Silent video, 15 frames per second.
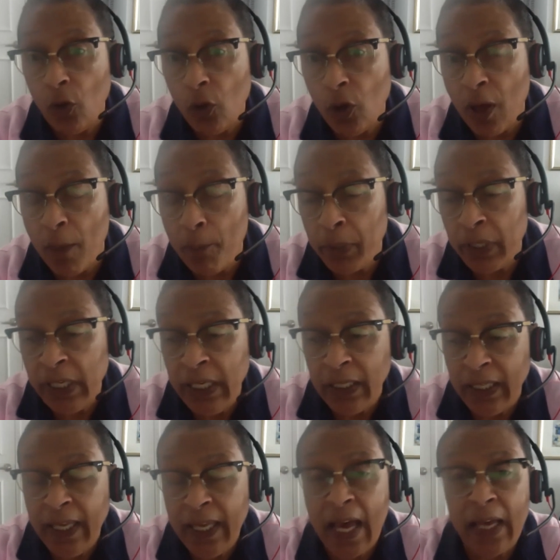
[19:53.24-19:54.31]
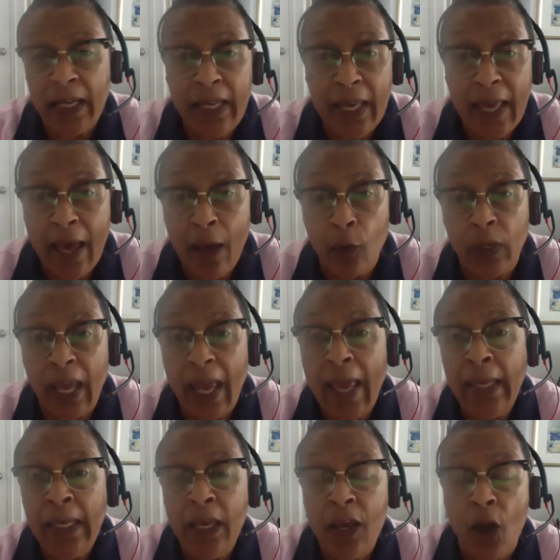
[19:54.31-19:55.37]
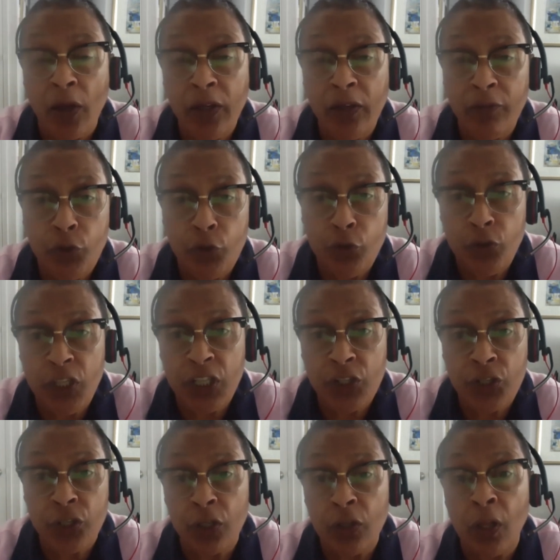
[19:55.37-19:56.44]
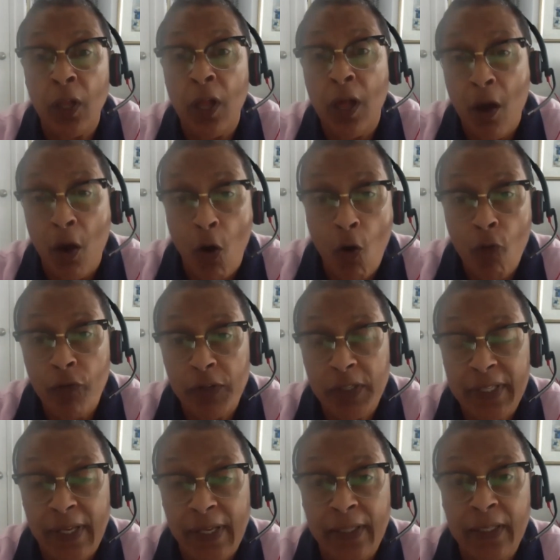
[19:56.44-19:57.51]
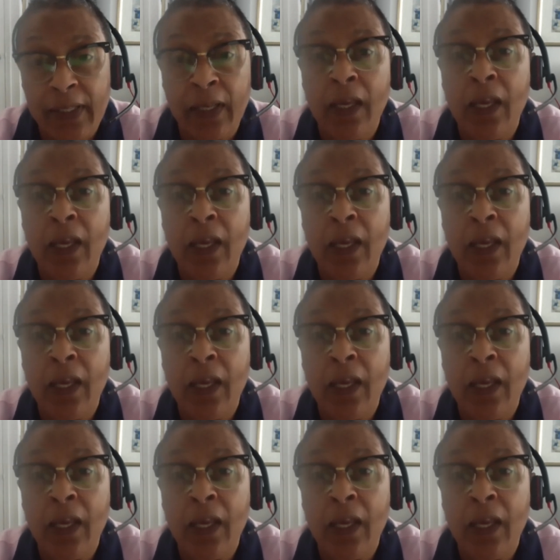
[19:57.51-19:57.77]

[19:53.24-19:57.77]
completely cutting out any kind of judicial oversight.